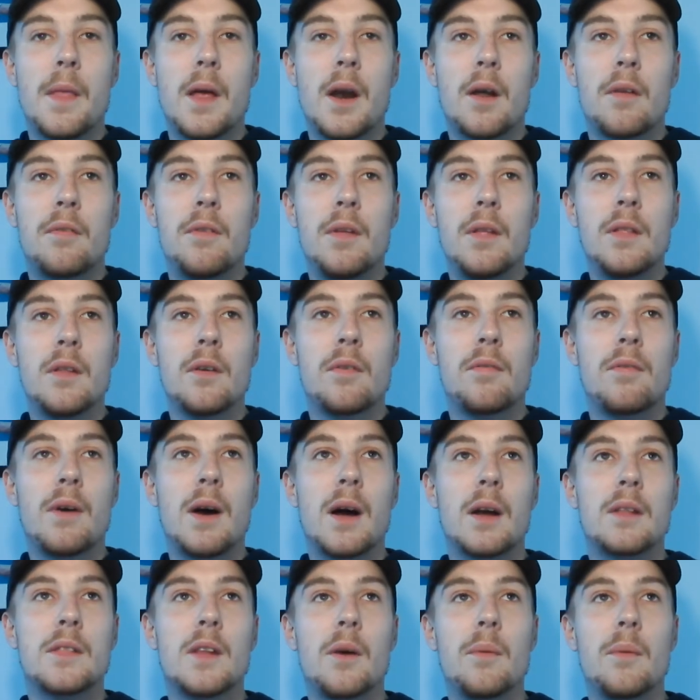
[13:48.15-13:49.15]
And I think the
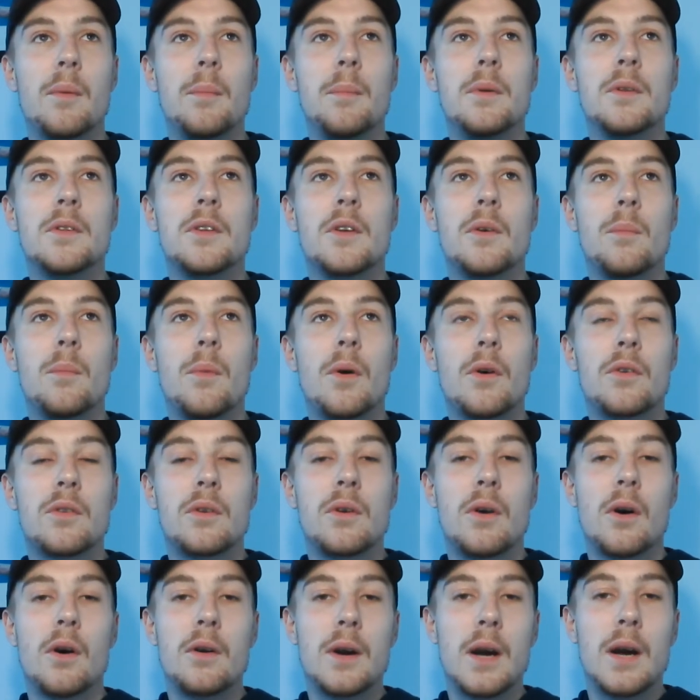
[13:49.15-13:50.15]
fact that Wimbledon
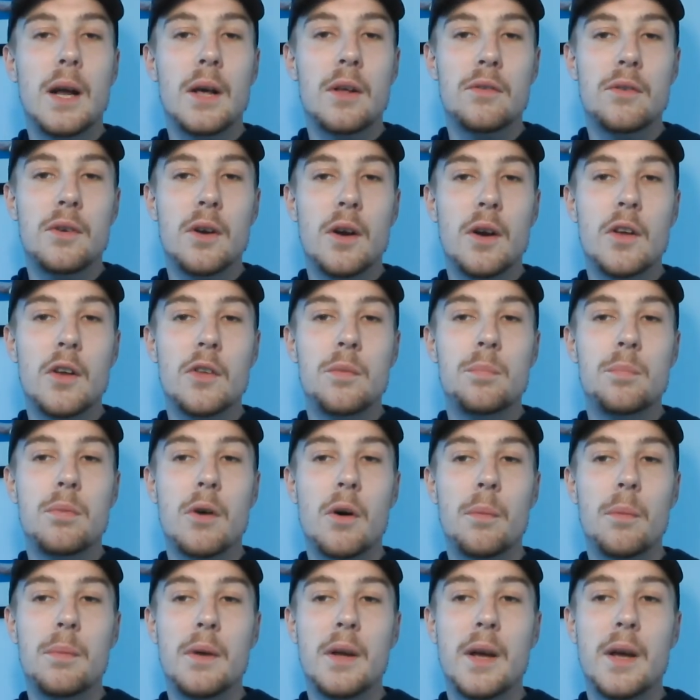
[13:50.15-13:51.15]
wasn't on last year has
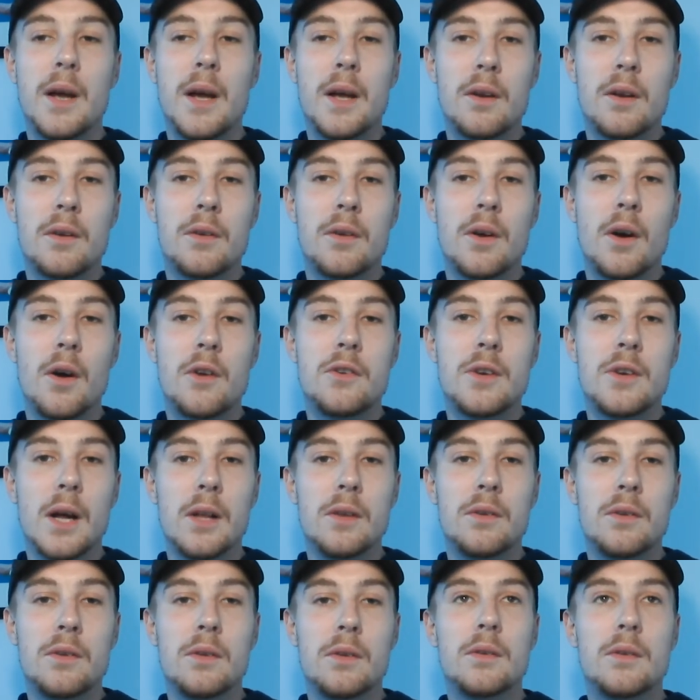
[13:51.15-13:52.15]
probably aided her
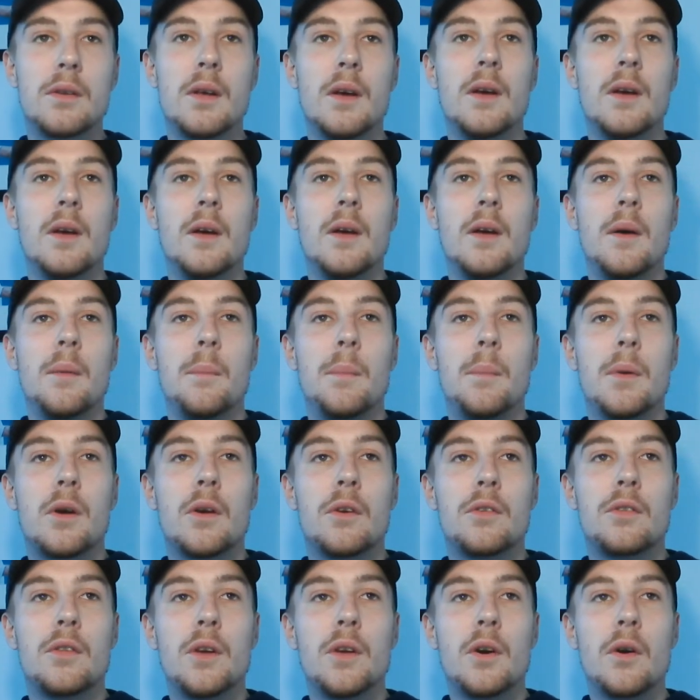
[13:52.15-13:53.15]
chances,
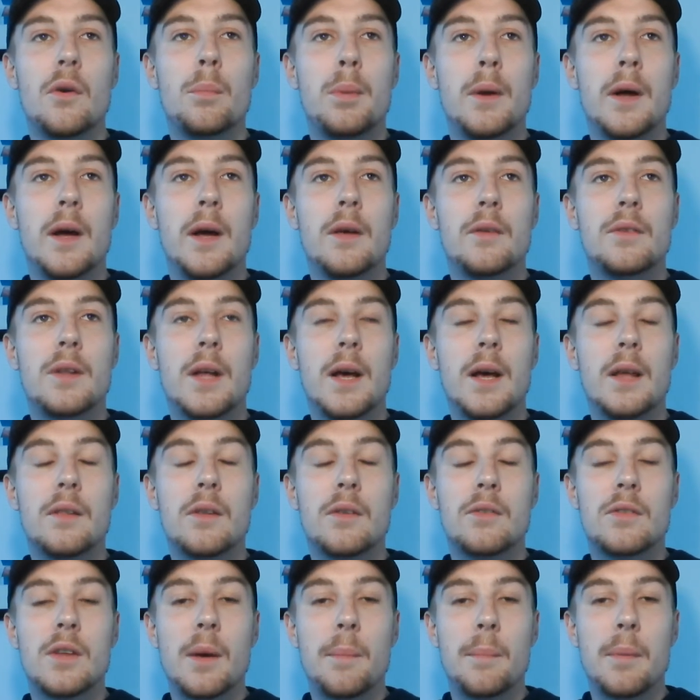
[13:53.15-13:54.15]
because the young players like
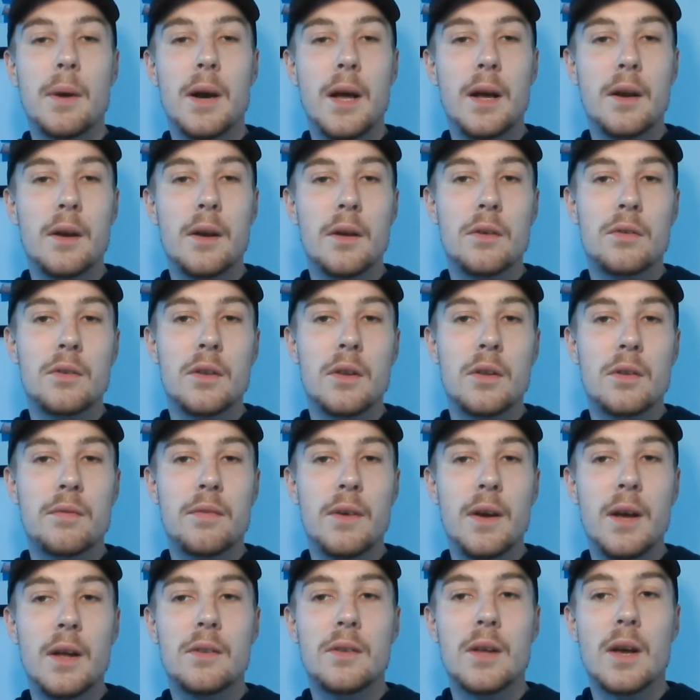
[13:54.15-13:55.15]
the Sabalenkas and the
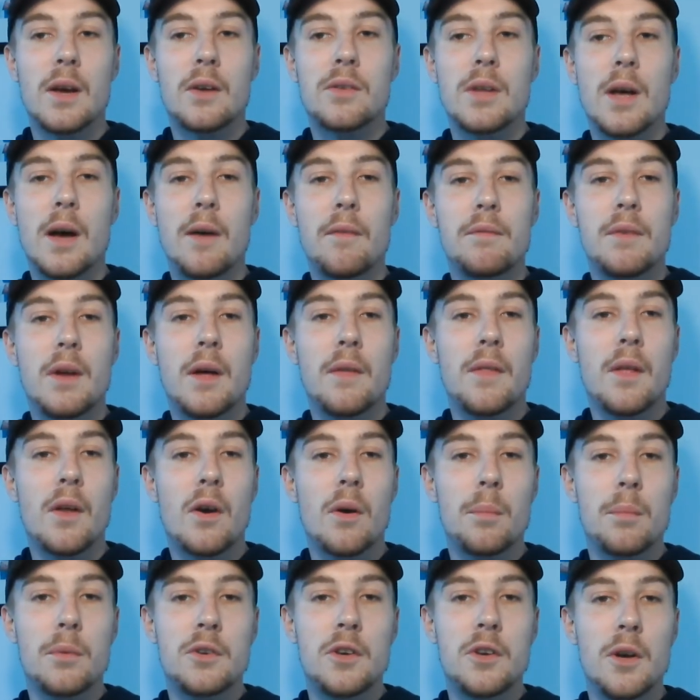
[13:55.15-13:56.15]
Swiatek's haven't had that
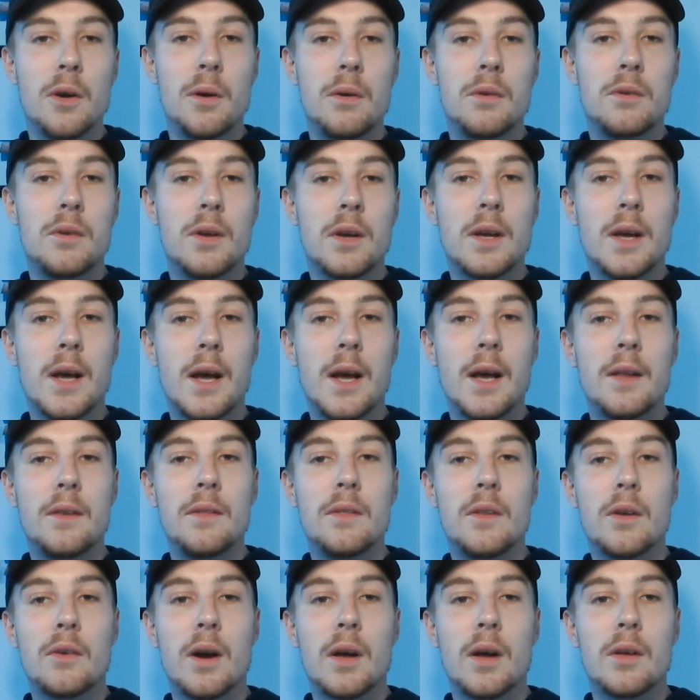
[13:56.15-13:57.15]
opportunity to
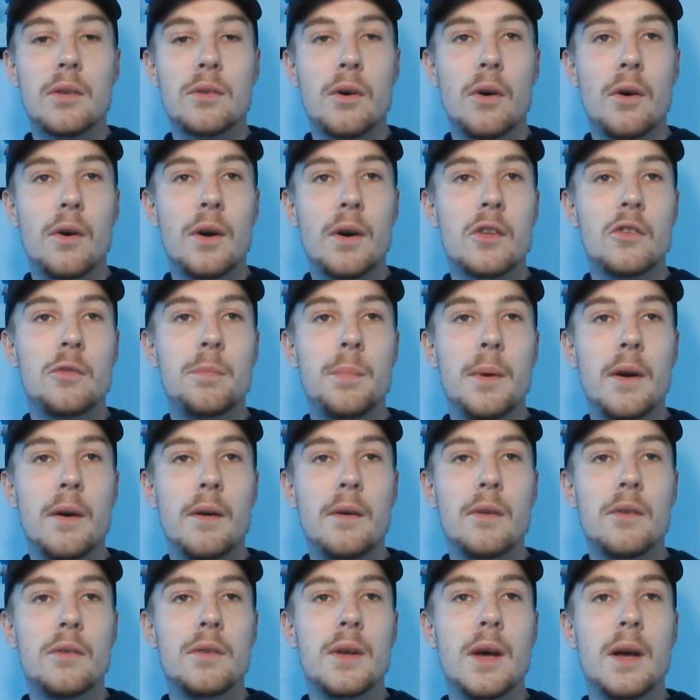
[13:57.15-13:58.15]
gain the grass court
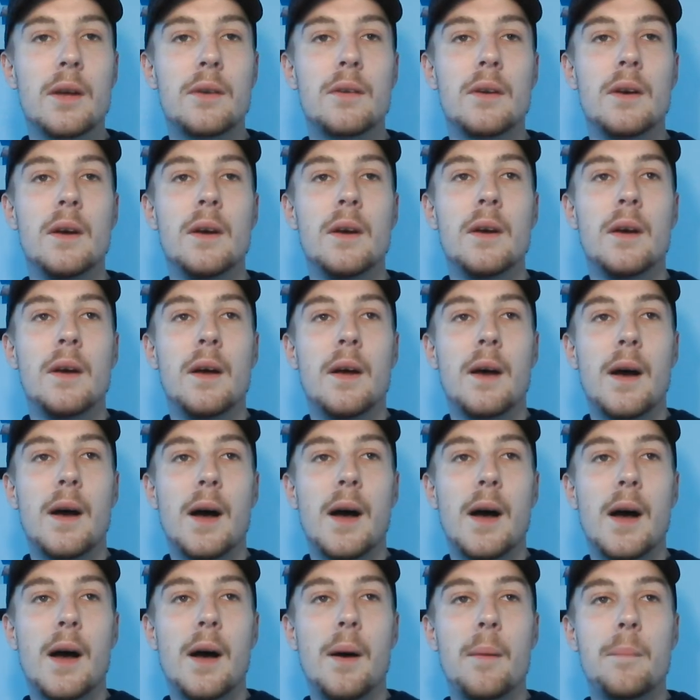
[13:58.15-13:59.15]
experience yet
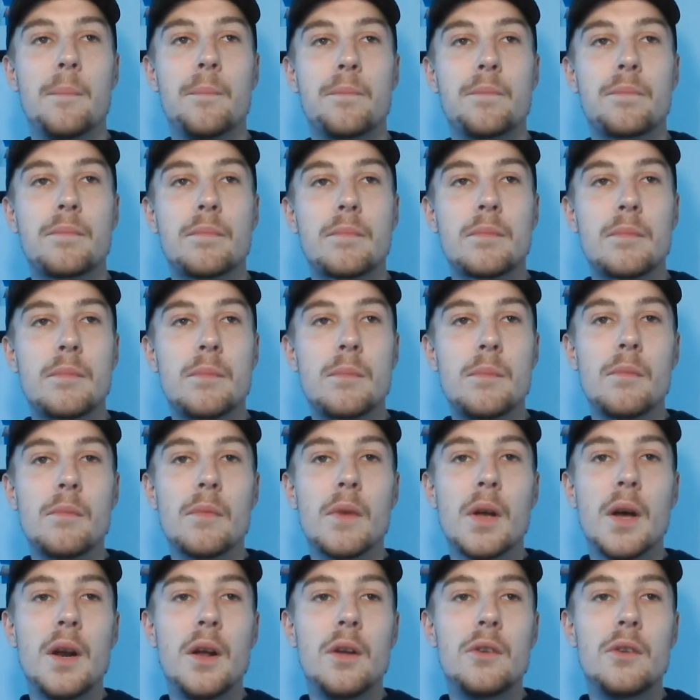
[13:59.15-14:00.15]
and
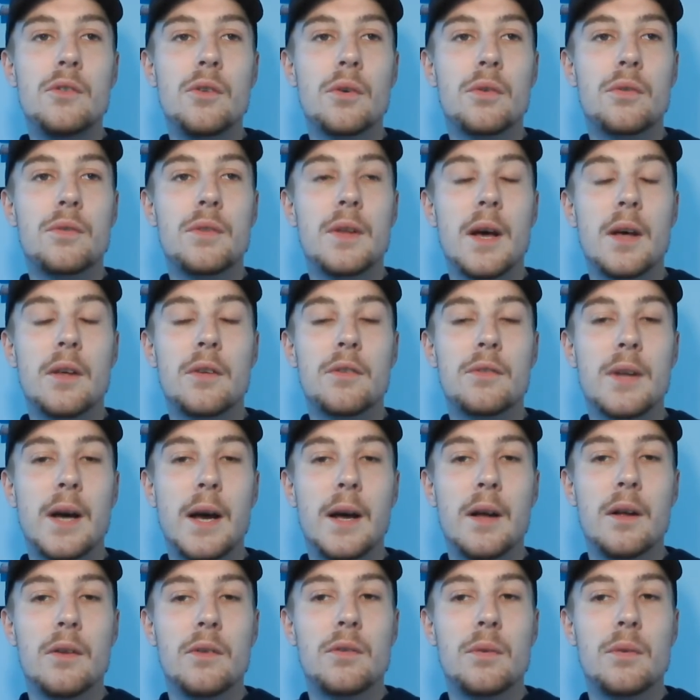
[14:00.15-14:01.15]
adjust their
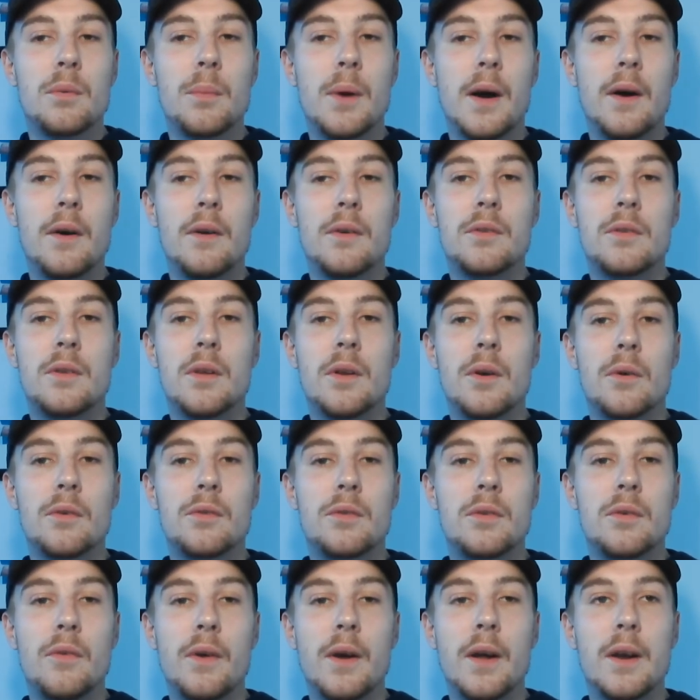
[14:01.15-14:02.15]
styles, whereas
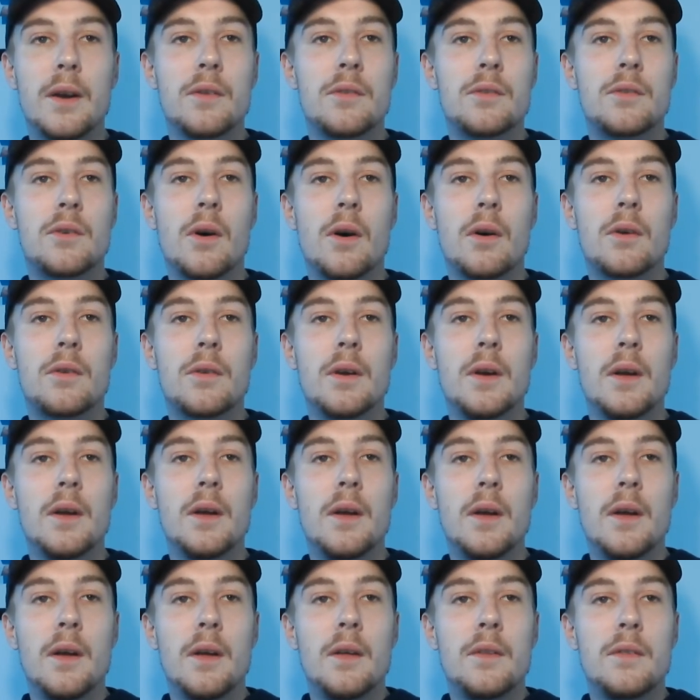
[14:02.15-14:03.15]
Serena's got
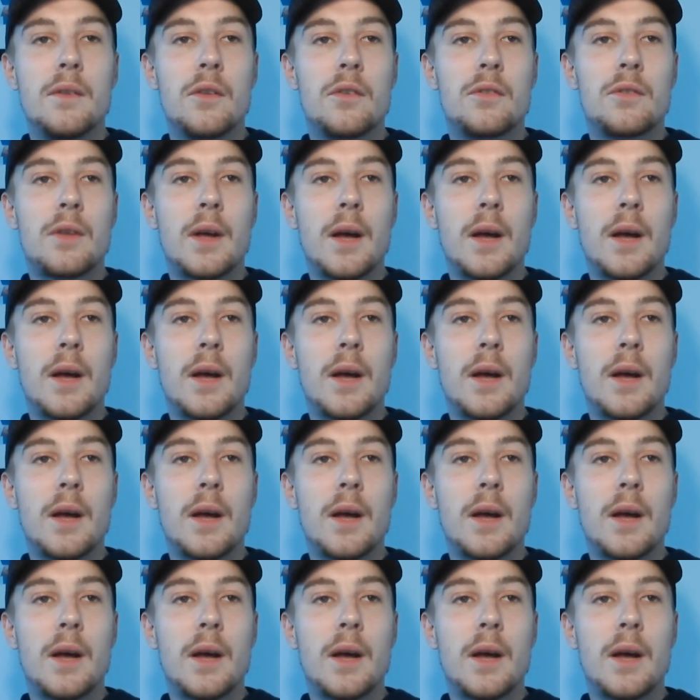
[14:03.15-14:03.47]
the